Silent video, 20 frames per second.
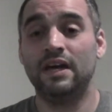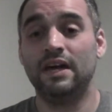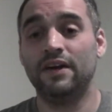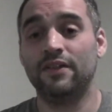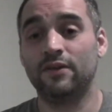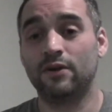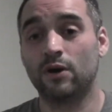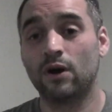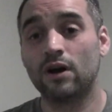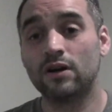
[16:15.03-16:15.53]

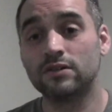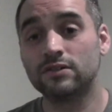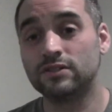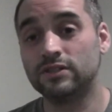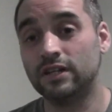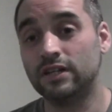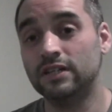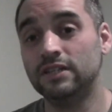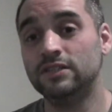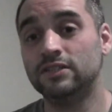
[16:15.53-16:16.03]
And there are
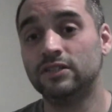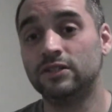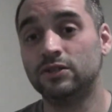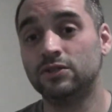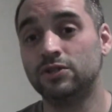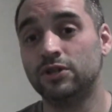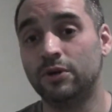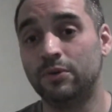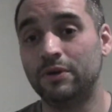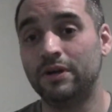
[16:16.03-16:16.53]
studies that are
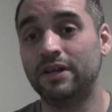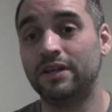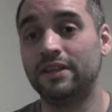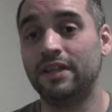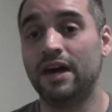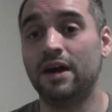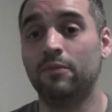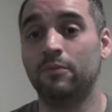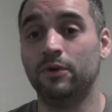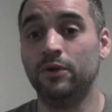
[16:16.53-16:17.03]
showing
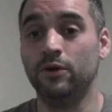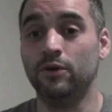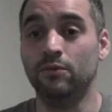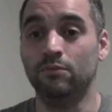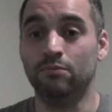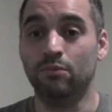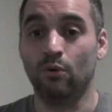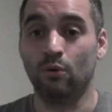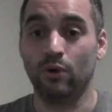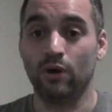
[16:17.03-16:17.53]
that when you
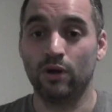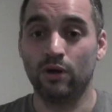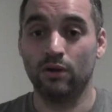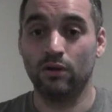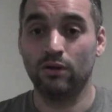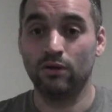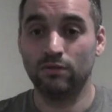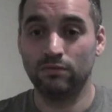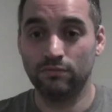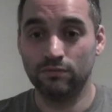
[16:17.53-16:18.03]

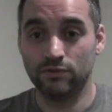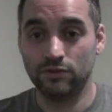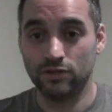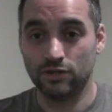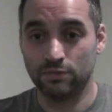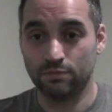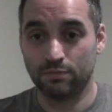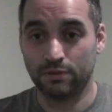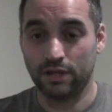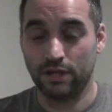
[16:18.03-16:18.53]
boil
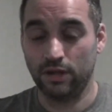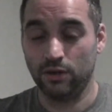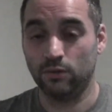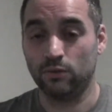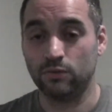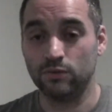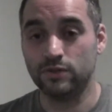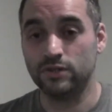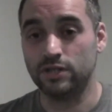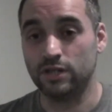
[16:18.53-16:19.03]
just plain
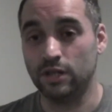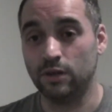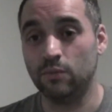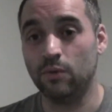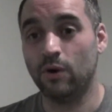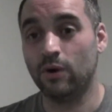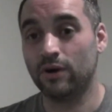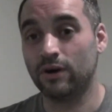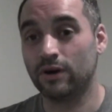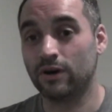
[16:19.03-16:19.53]
old city
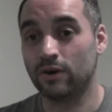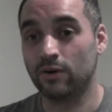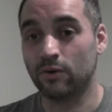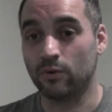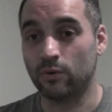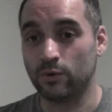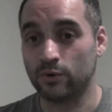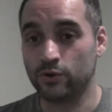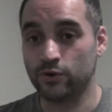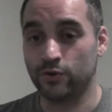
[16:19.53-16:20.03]
water
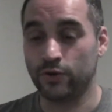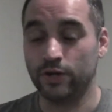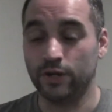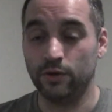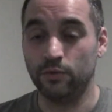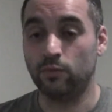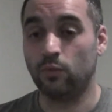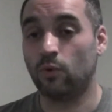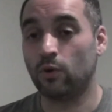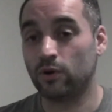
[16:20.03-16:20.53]
or
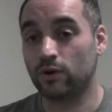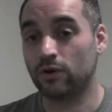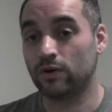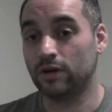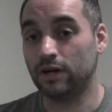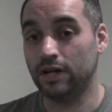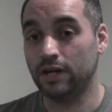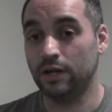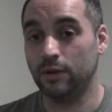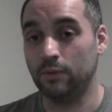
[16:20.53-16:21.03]
treated water
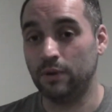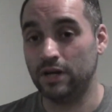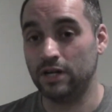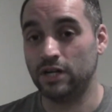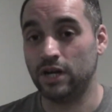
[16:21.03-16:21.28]
in any way,